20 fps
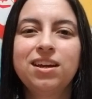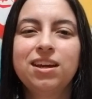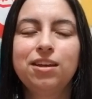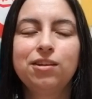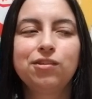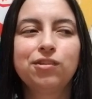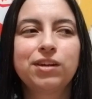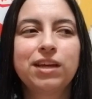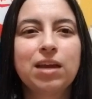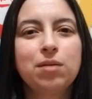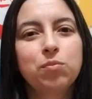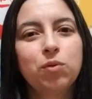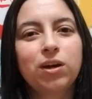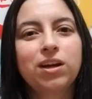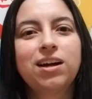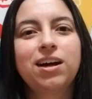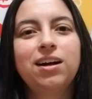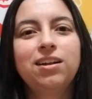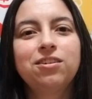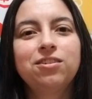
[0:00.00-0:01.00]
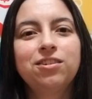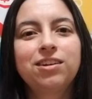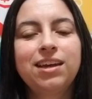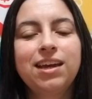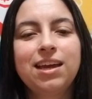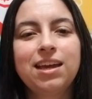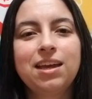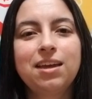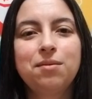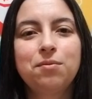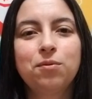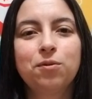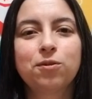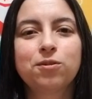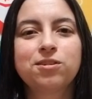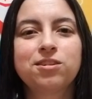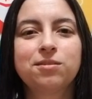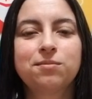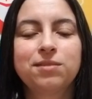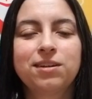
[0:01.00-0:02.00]
either Game Boy Color game
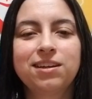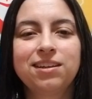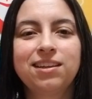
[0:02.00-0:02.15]
or something